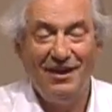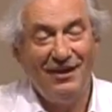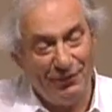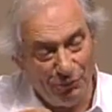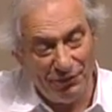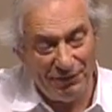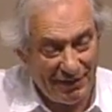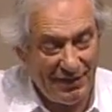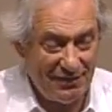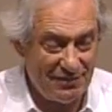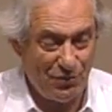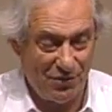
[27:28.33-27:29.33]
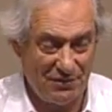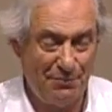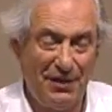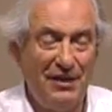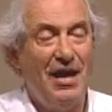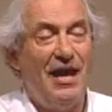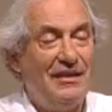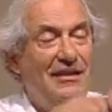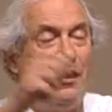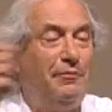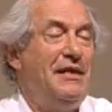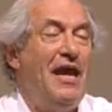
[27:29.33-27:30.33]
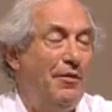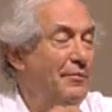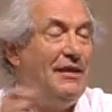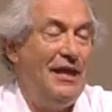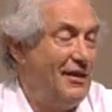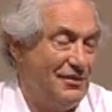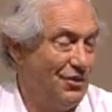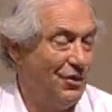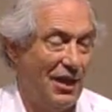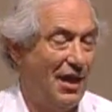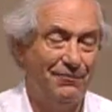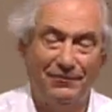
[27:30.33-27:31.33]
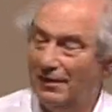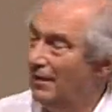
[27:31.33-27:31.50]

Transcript: and all of the kids tossed a penny, and tell me how many heads you got.